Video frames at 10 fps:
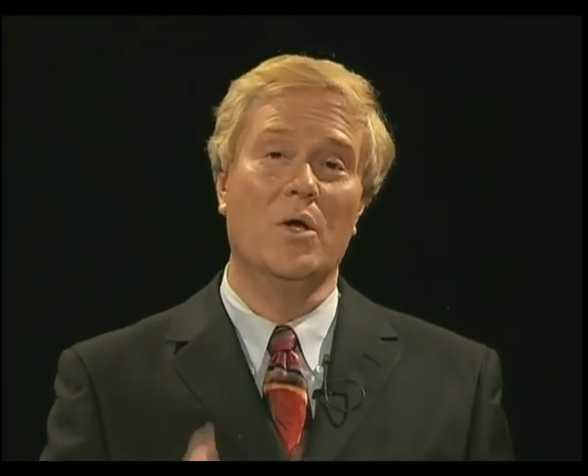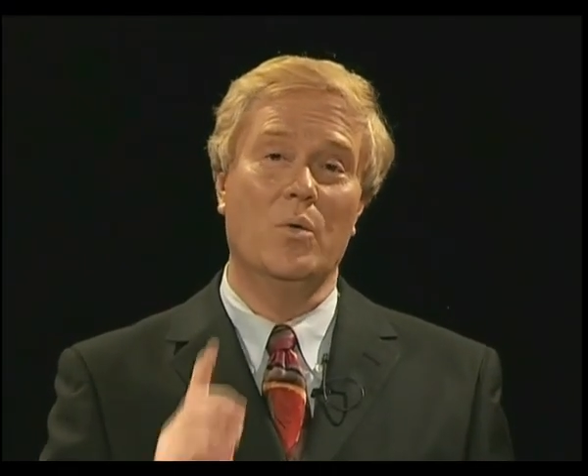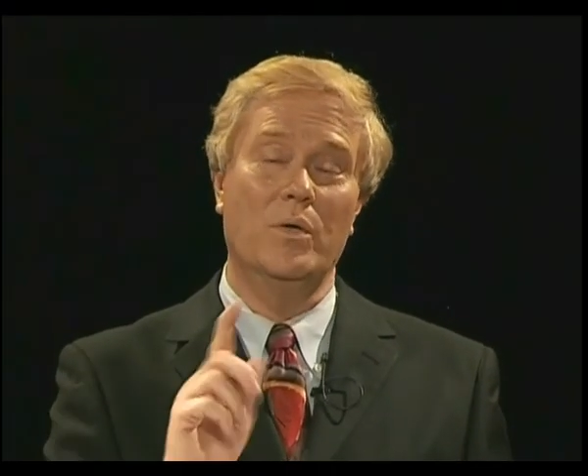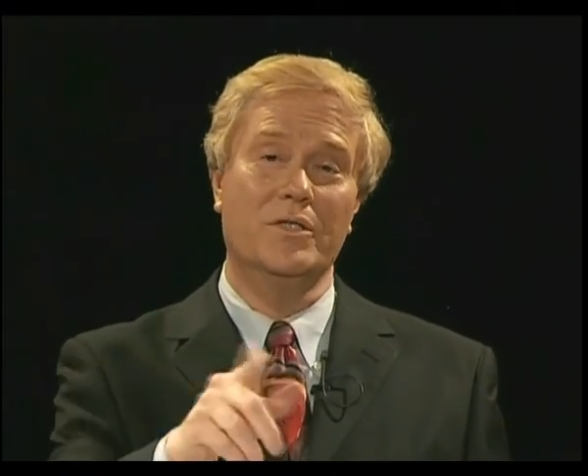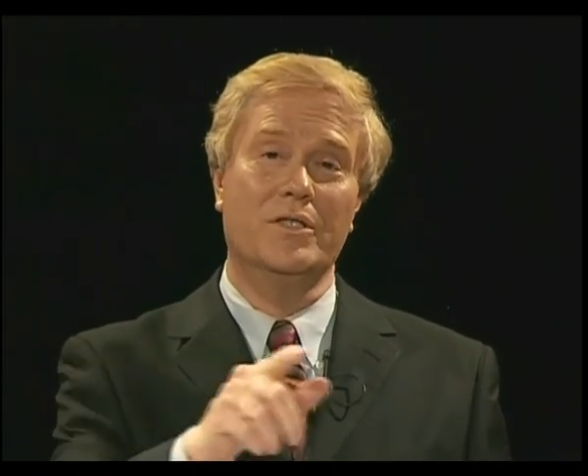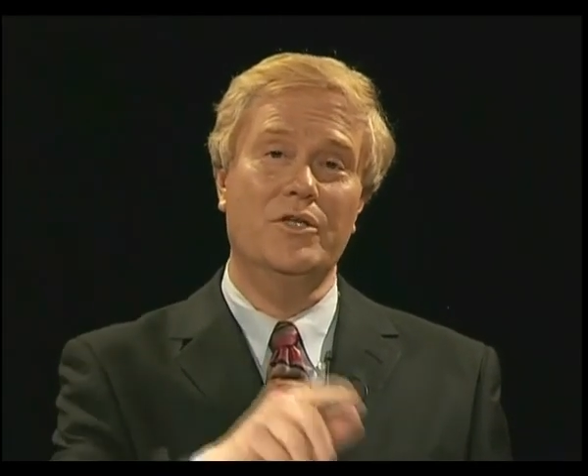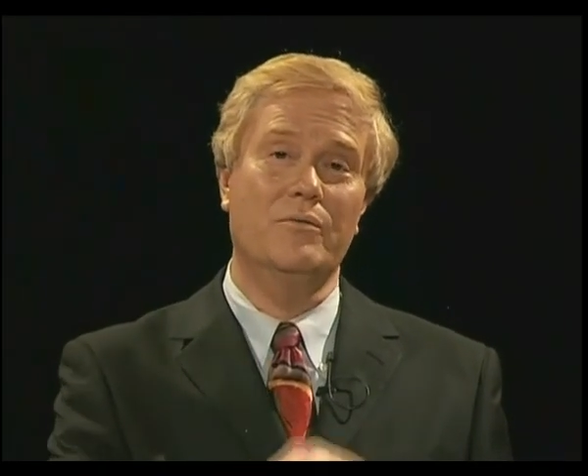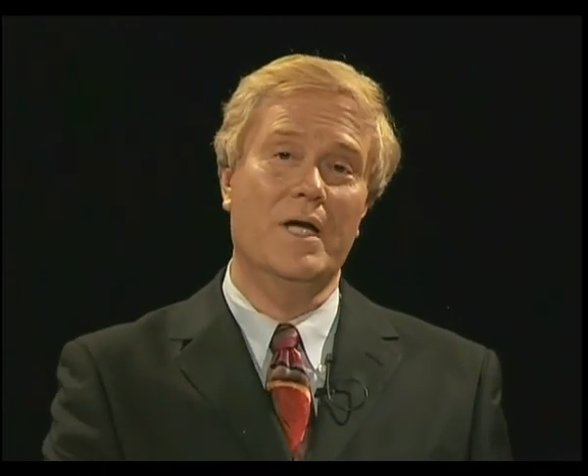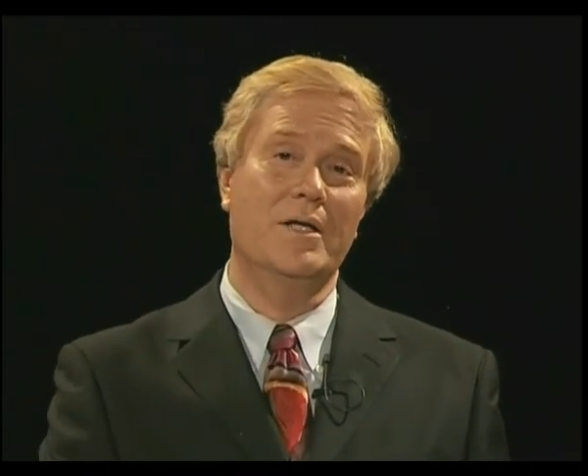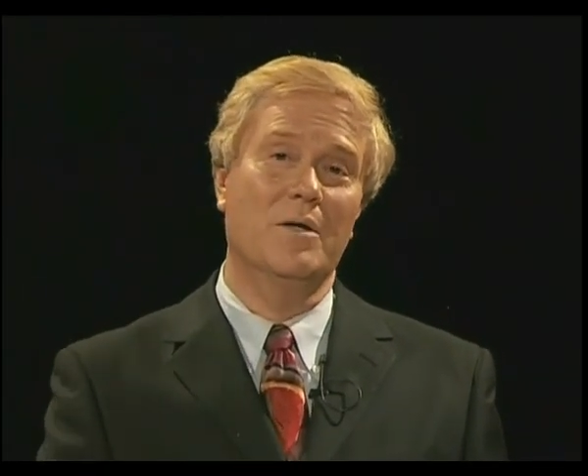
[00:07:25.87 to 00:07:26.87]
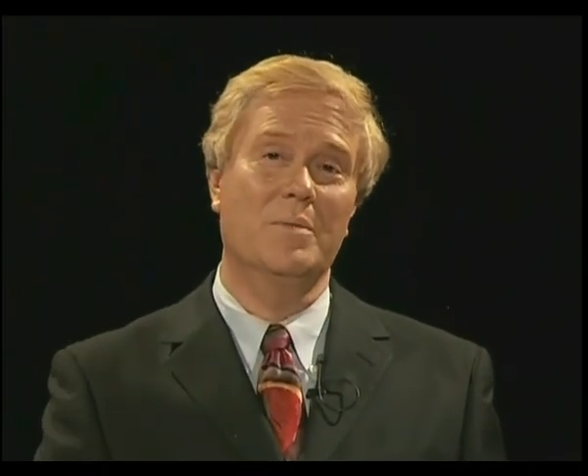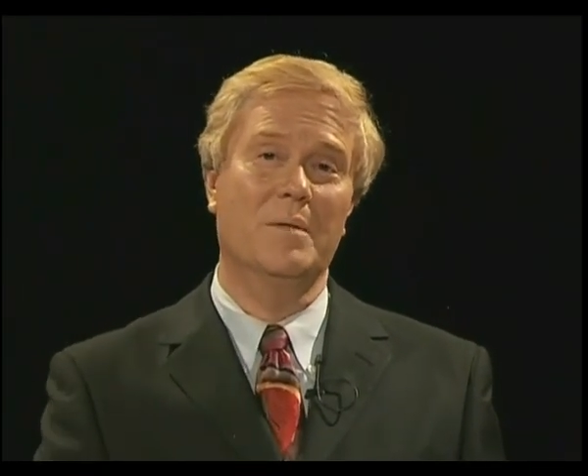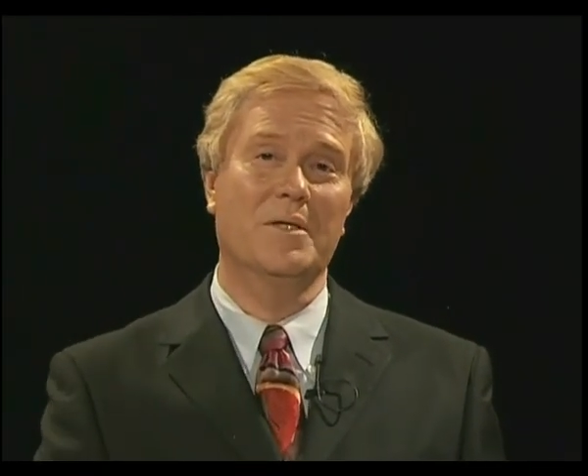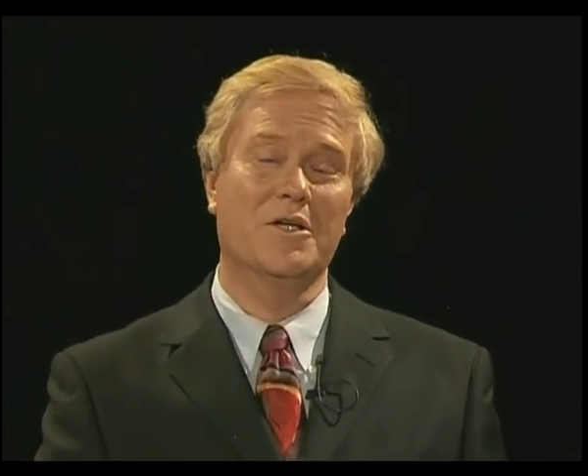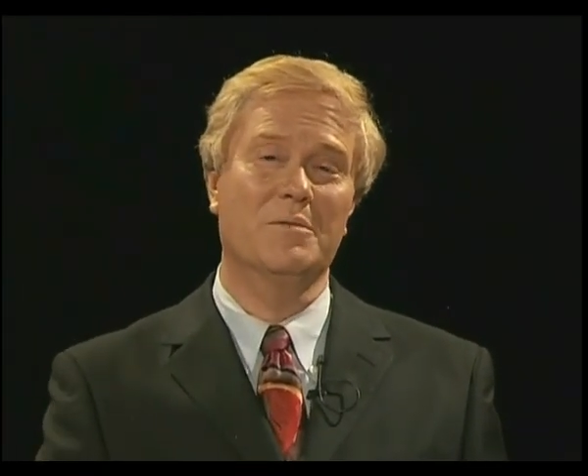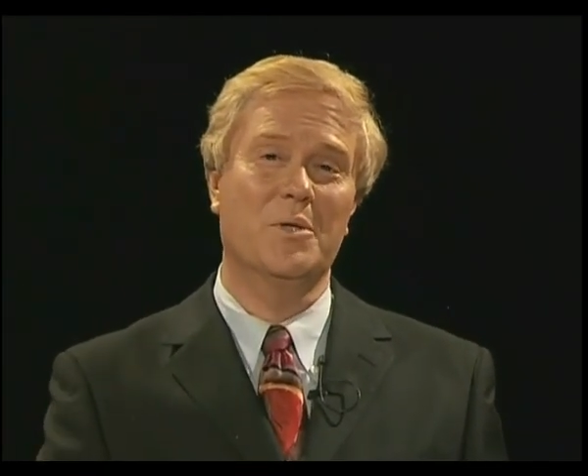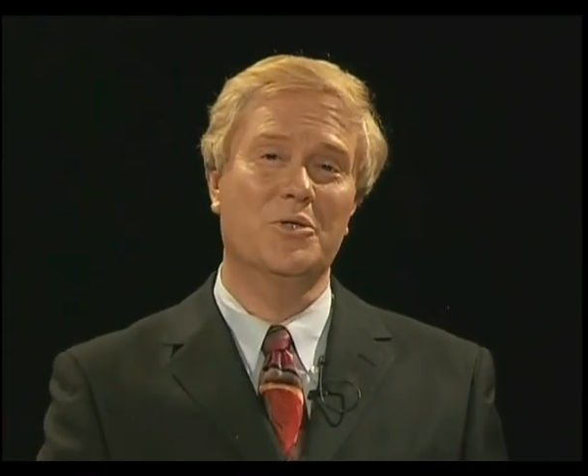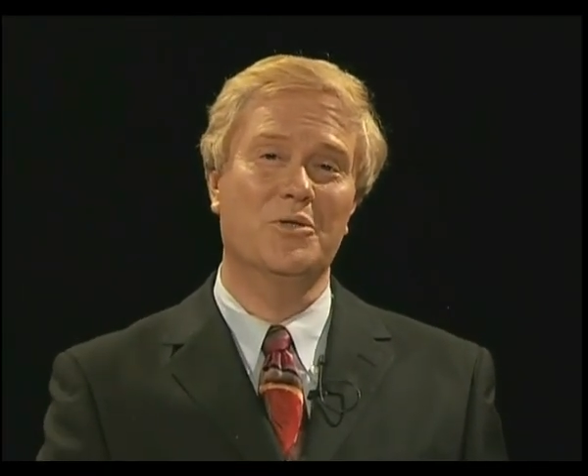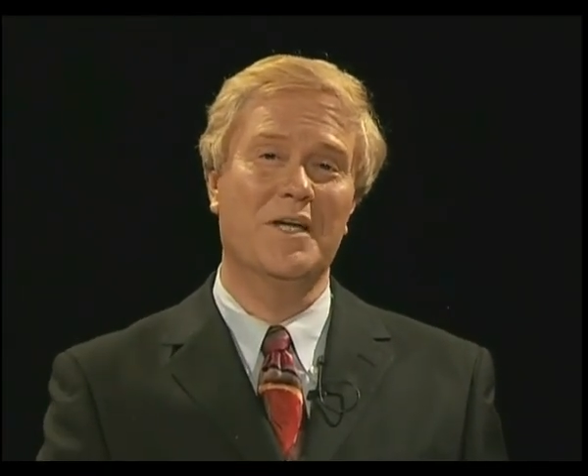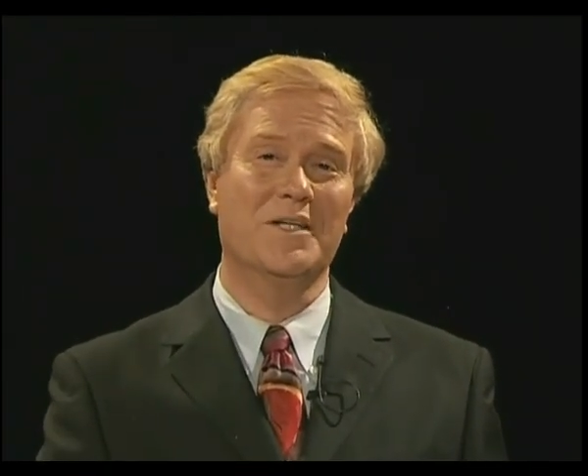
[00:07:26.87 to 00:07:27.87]
We'll see you right here on Public
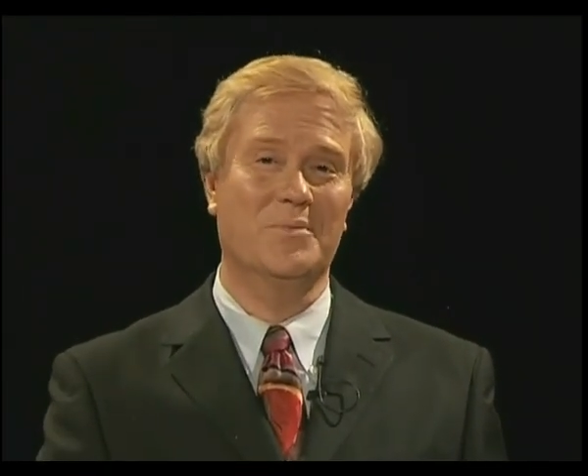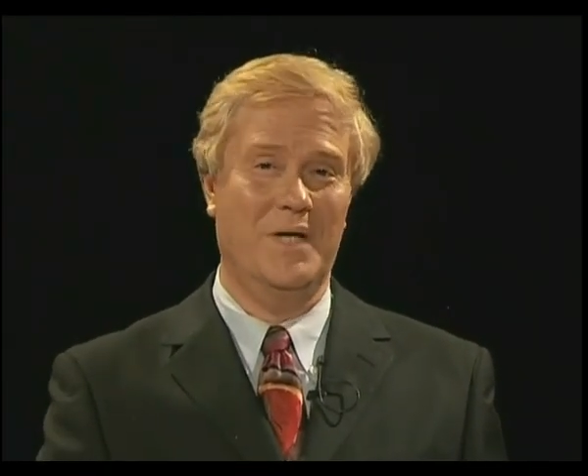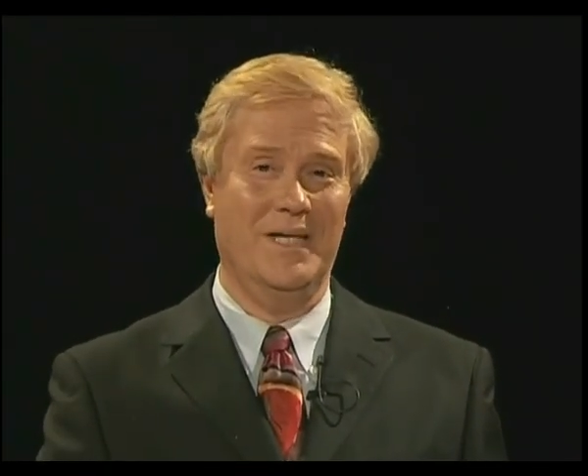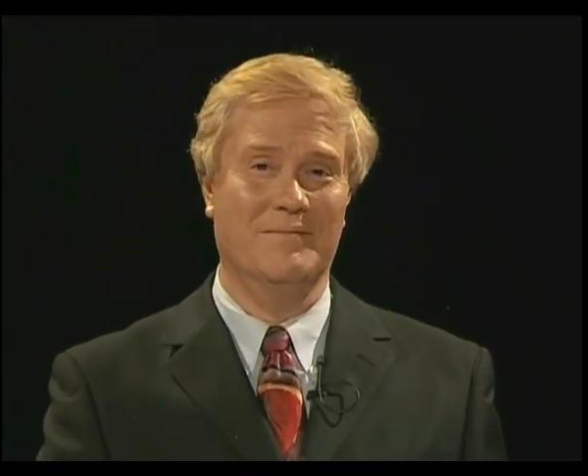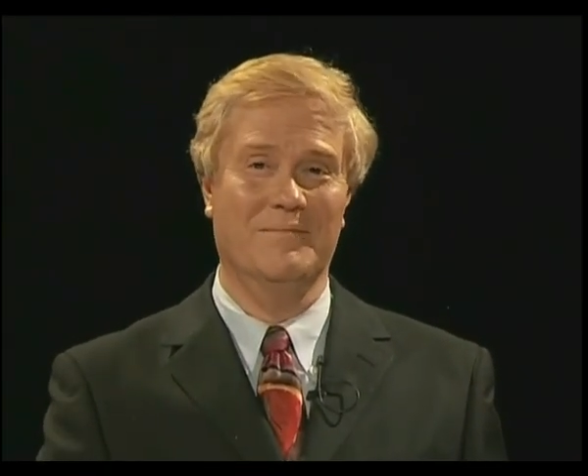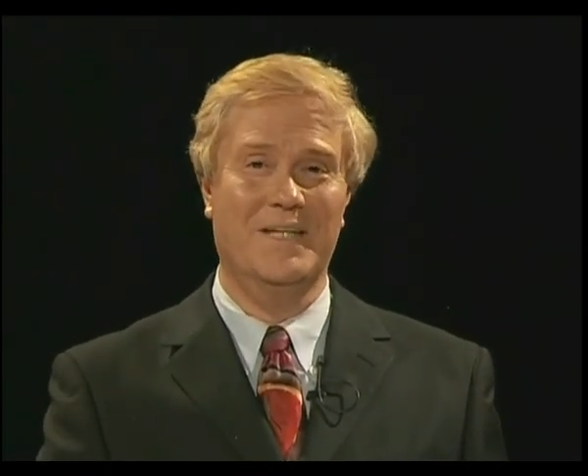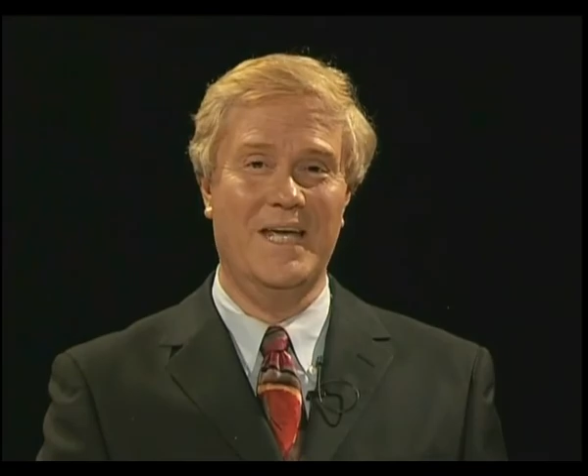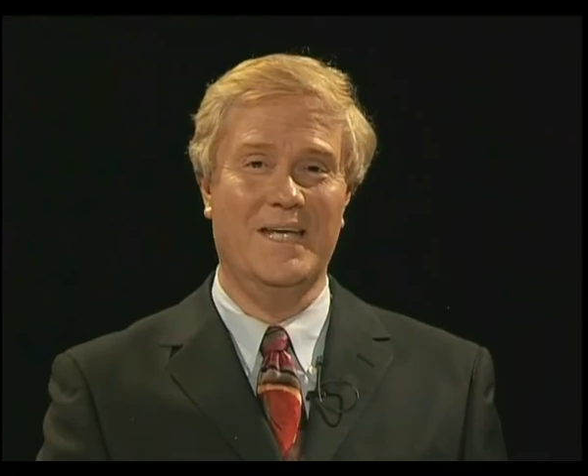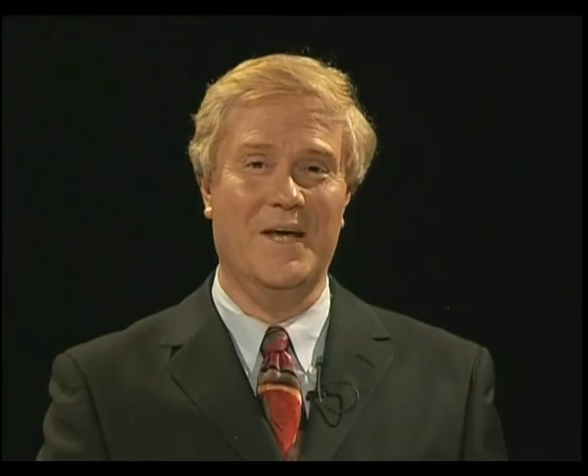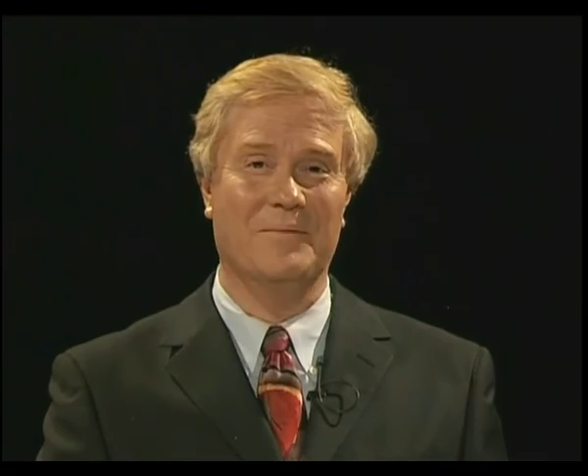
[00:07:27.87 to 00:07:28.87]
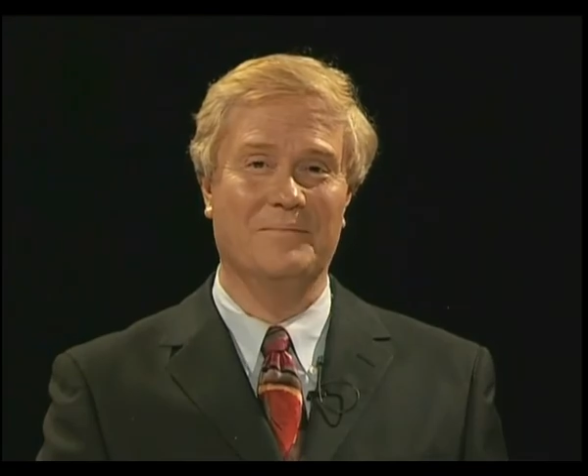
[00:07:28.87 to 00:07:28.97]
Exposure next week. Take care.